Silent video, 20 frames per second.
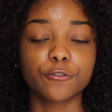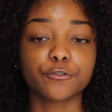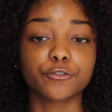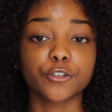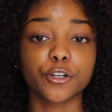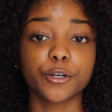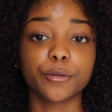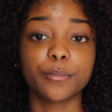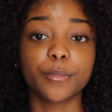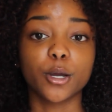
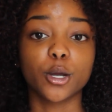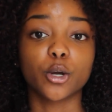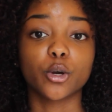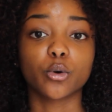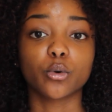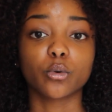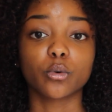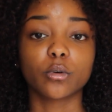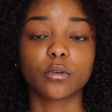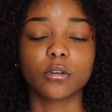from
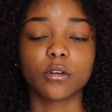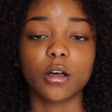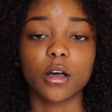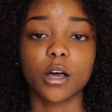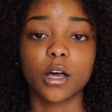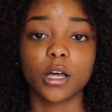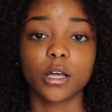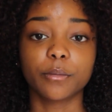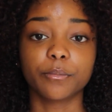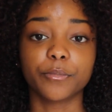
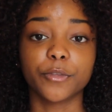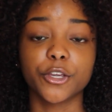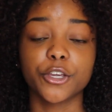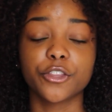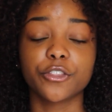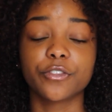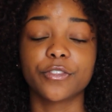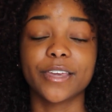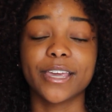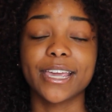
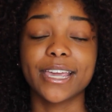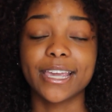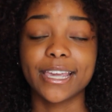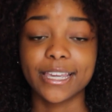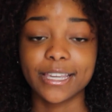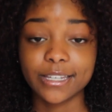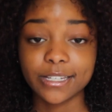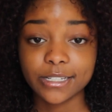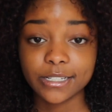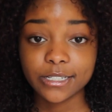the
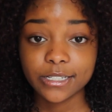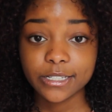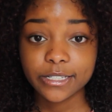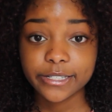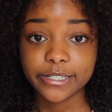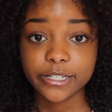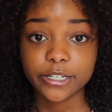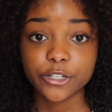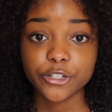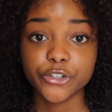
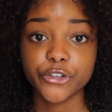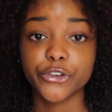ends